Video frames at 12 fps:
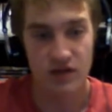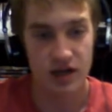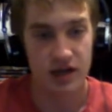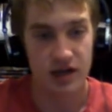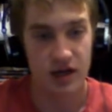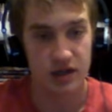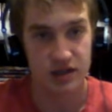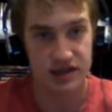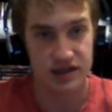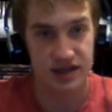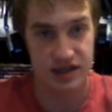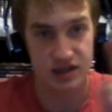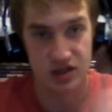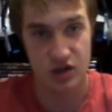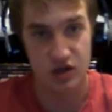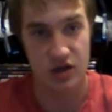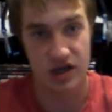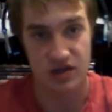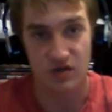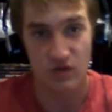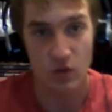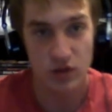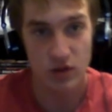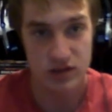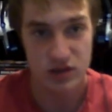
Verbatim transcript: that uh, that she got a divorce.